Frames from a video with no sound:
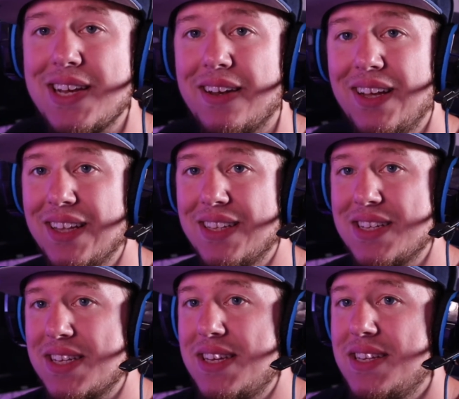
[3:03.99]
This
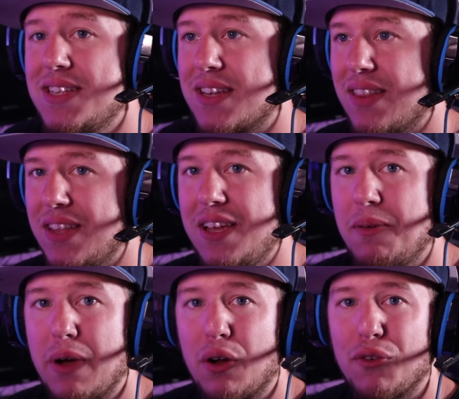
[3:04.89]
is the
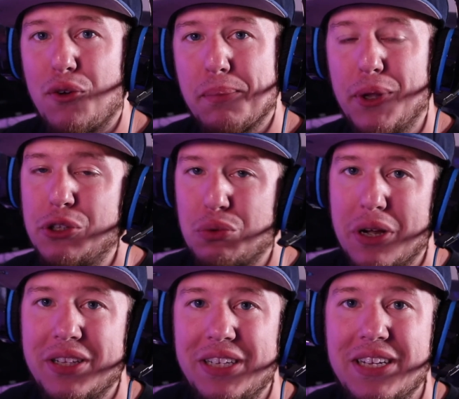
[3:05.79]
microphone plugged directly
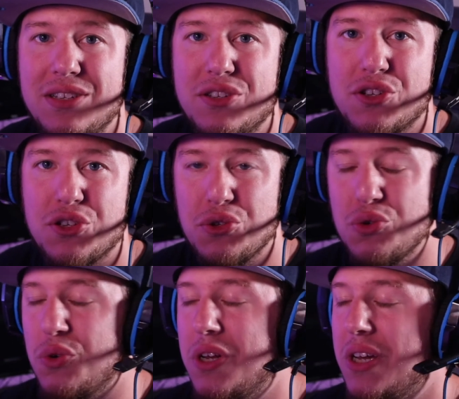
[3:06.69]
into
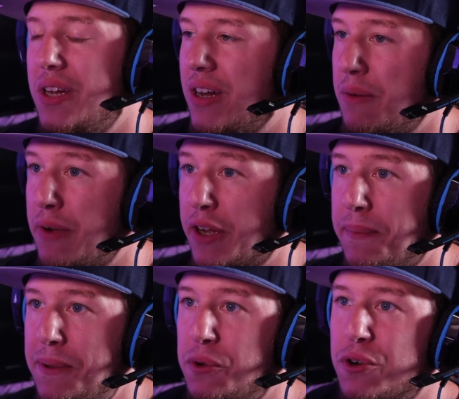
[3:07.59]
my
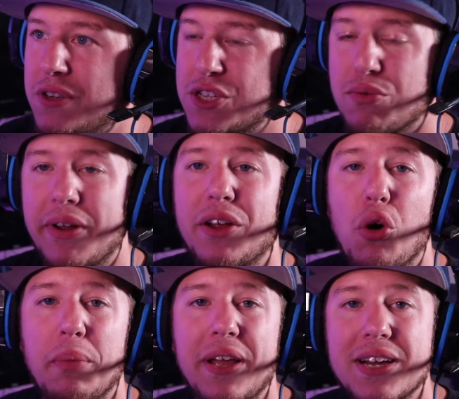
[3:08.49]
computer. It's running on
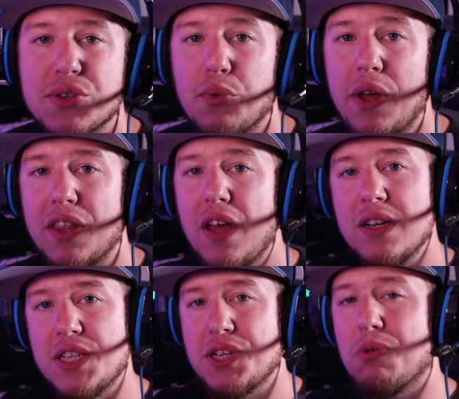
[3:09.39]
OBS with
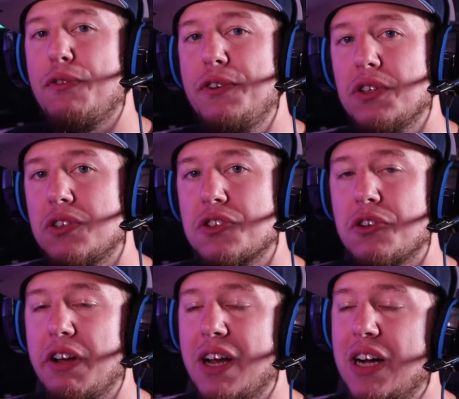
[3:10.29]
0 filters going
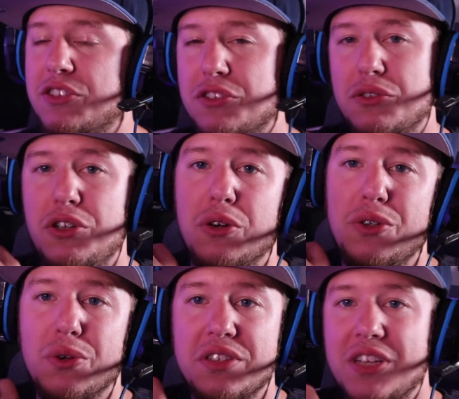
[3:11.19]
on, so no noise
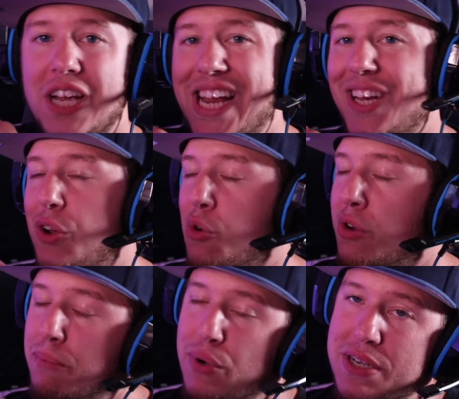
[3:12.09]
gate, no
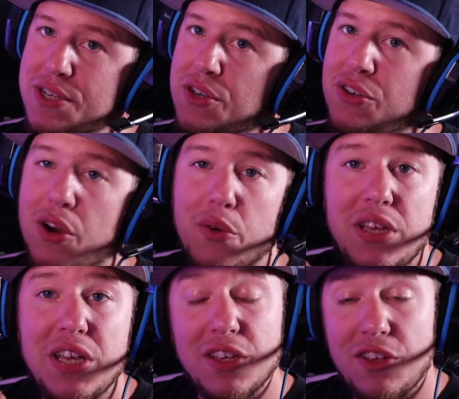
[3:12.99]
compressor, no
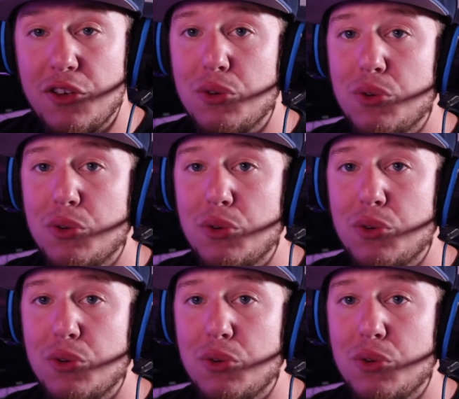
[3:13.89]
EQ.